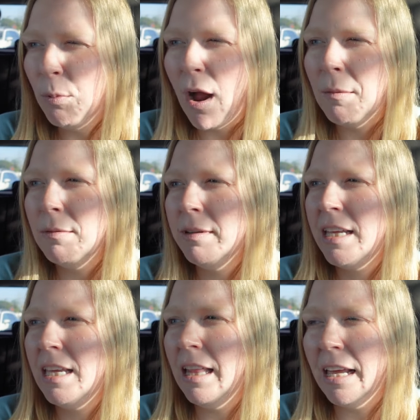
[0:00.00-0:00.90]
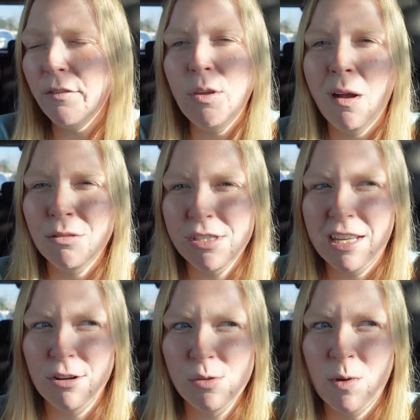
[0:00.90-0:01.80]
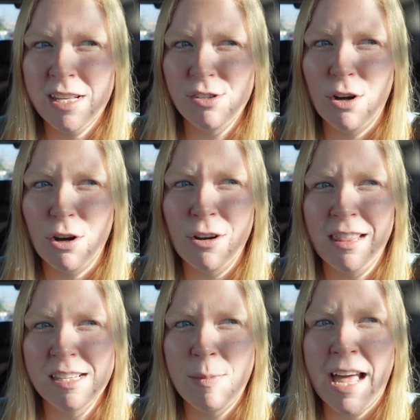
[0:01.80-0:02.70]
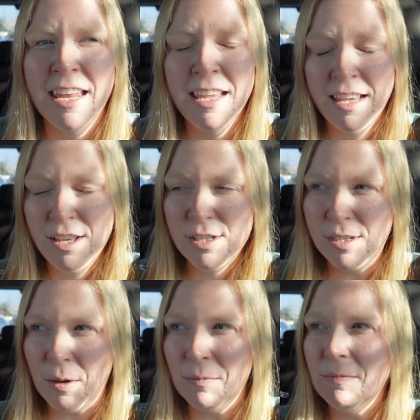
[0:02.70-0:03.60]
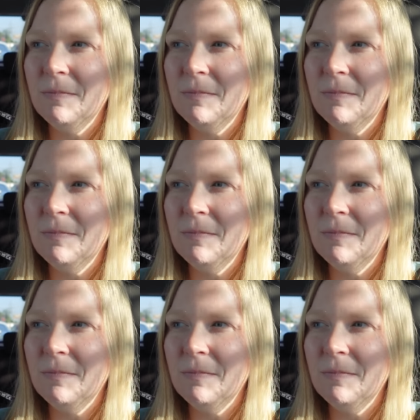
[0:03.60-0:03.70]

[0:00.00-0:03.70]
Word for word: probably like a few hours later is when it started hurting this bad. So